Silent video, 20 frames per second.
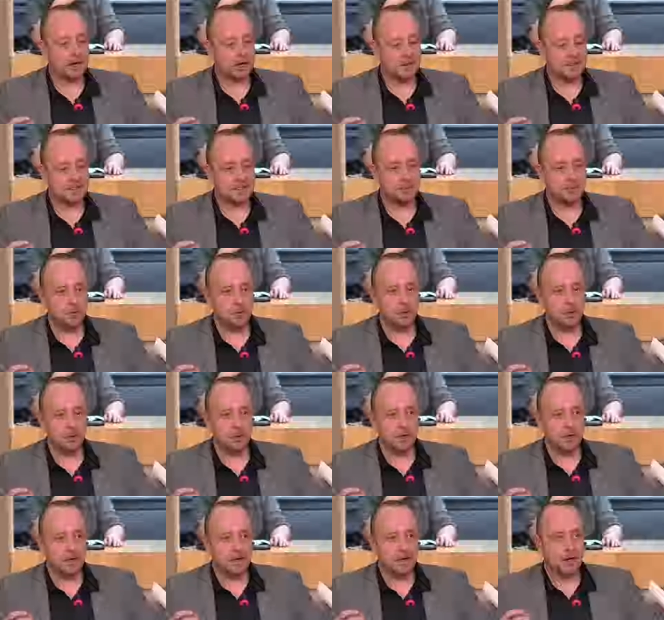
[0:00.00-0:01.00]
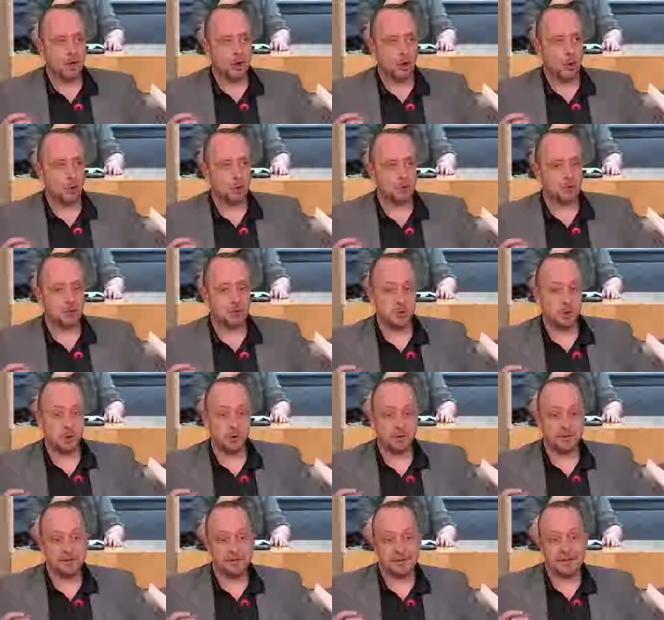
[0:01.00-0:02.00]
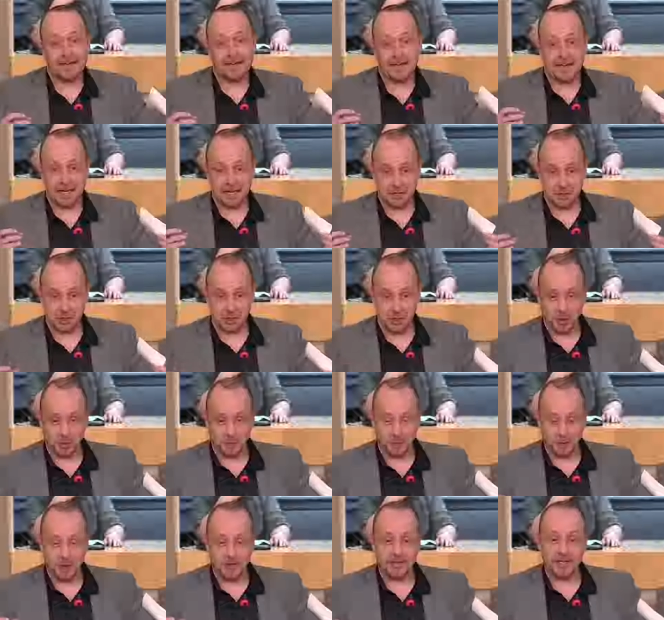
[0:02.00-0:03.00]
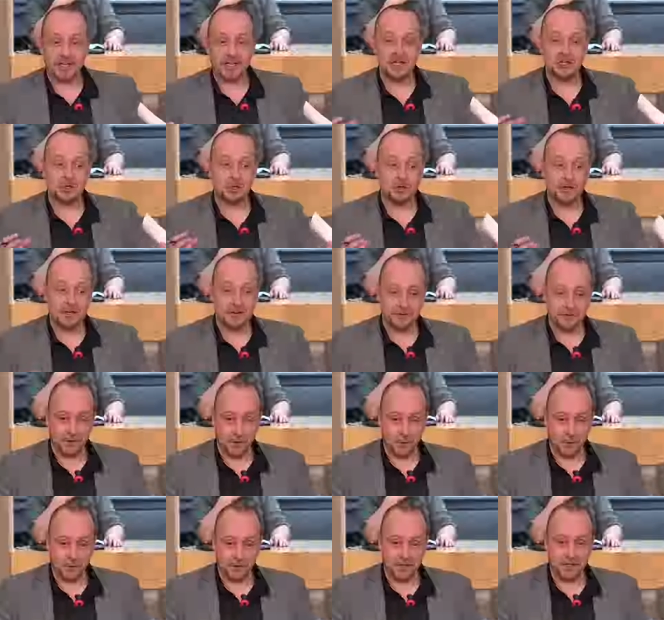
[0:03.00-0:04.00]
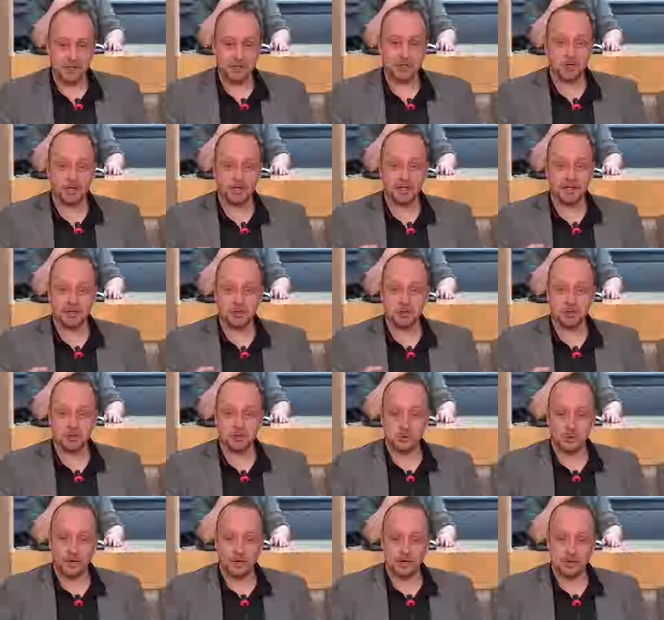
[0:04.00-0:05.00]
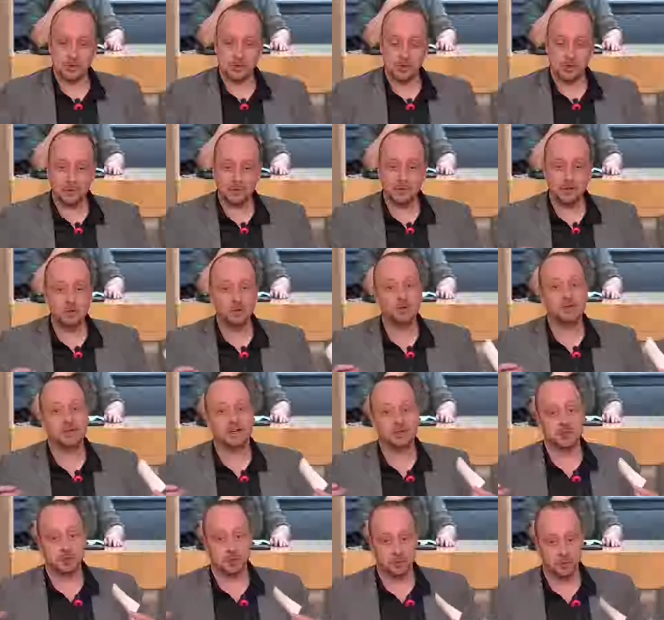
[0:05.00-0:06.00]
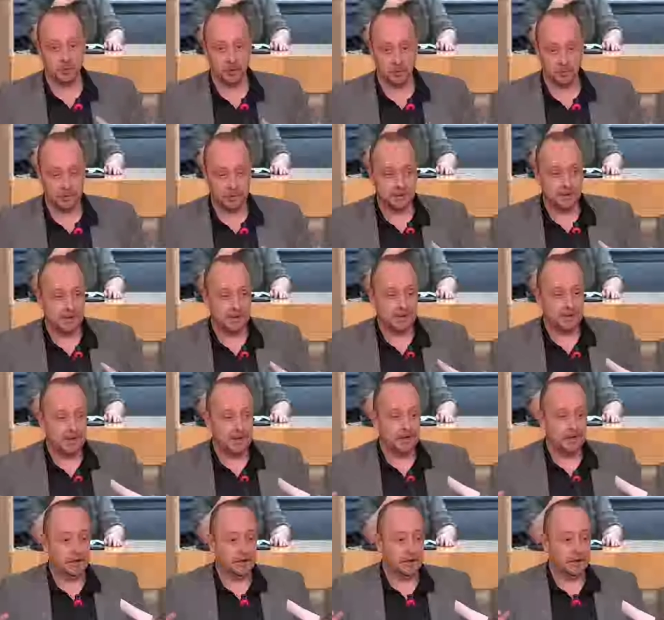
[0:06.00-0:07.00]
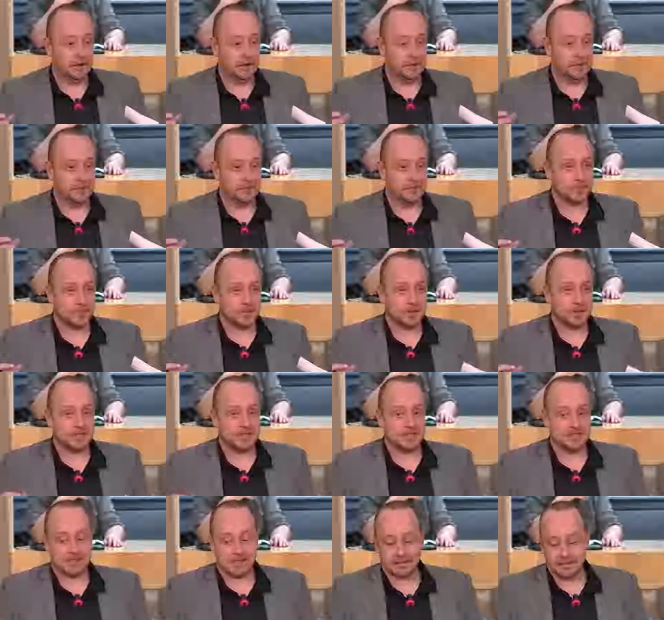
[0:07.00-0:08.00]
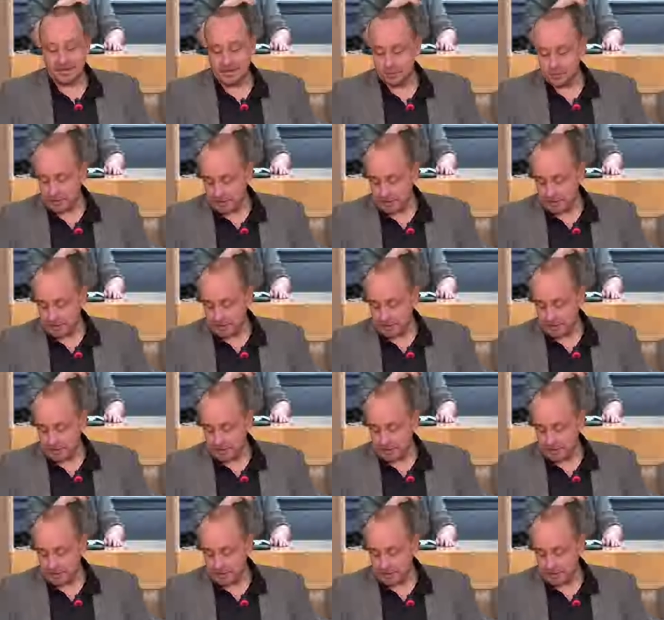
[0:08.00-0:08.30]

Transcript: I mean, if we compare ourselves to other regions, there are regions who do this, and other regions who don't.